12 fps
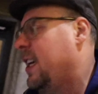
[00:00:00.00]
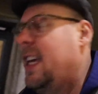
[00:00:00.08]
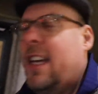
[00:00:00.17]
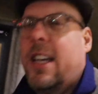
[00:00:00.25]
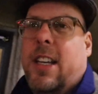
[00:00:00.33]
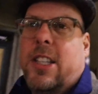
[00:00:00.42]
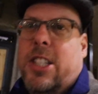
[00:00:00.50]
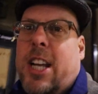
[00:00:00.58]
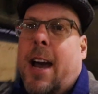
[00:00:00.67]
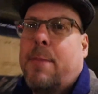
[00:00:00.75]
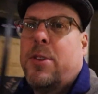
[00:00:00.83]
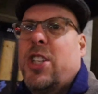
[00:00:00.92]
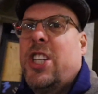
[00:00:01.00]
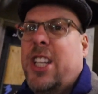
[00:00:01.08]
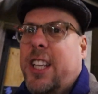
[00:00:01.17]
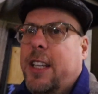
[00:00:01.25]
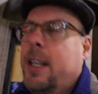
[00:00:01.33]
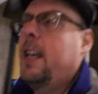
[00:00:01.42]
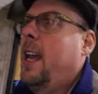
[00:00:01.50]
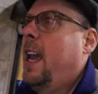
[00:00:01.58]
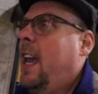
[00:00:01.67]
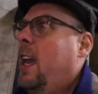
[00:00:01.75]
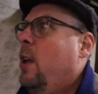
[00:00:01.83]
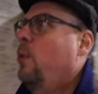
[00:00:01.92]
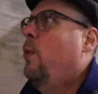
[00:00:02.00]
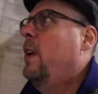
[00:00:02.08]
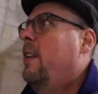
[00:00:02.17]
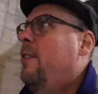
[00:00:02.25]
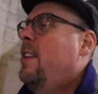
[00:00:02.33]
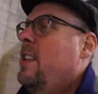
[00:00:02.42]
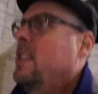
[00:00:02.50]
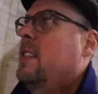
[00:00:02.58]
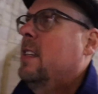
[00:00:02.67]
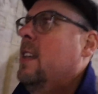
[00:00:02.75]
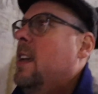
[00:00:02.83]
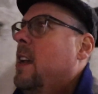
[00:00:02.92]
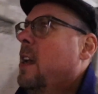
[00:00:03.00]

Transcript: King Jamshid, and one of his